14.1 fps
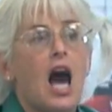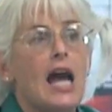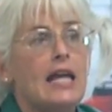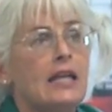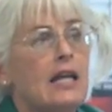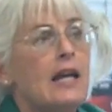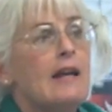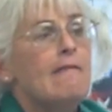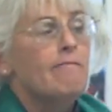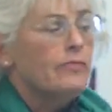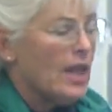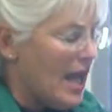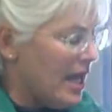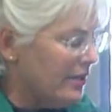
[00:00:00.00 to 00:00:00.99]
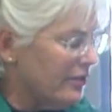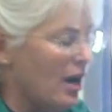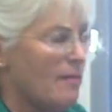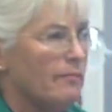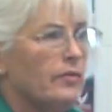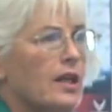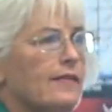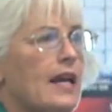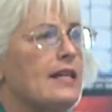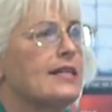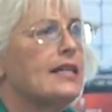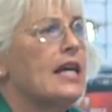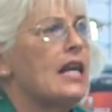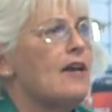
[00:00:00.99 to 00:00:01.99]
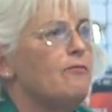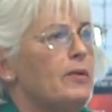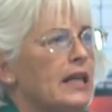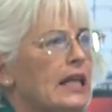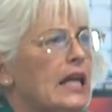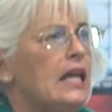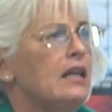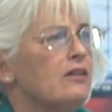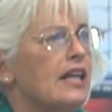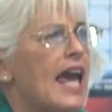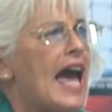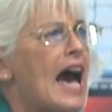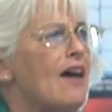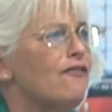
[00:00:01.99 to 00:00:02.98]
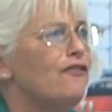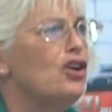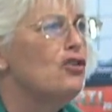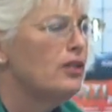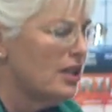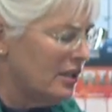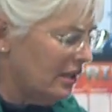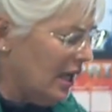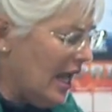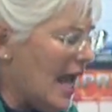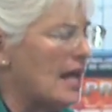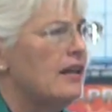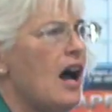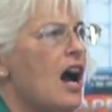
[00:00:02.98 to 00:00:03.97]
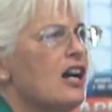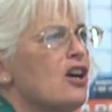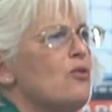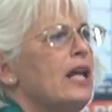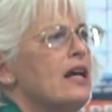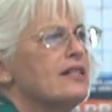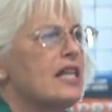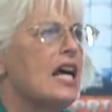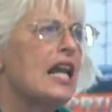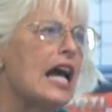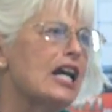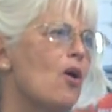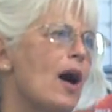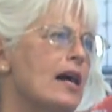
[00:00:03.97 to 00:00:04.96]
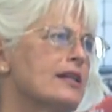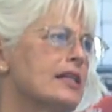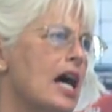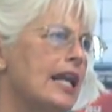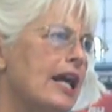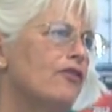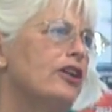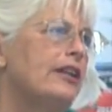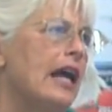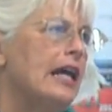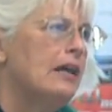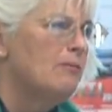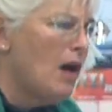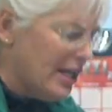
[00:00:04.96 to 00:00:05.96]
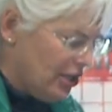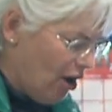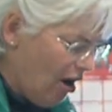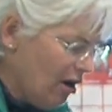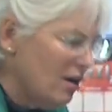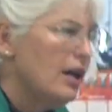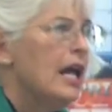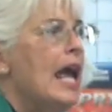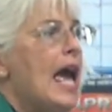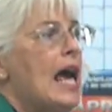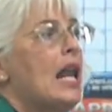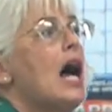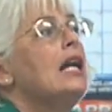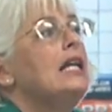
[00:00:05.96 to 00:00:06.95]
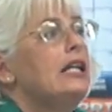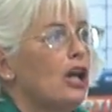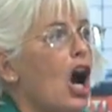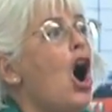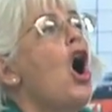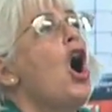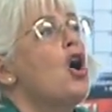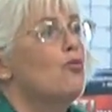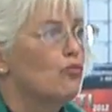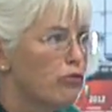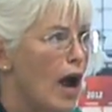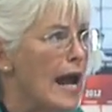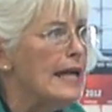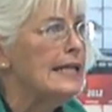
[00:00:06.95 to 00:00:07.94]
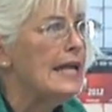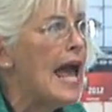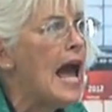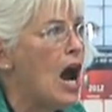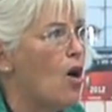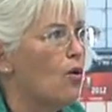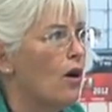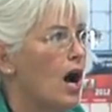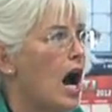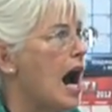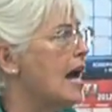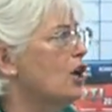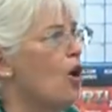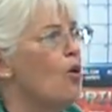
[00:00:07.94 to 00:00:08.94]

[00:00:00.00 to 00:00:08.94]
night and they said I've been eating cat food and not going outside. I go outside every day in my yard and I need to go home right now. I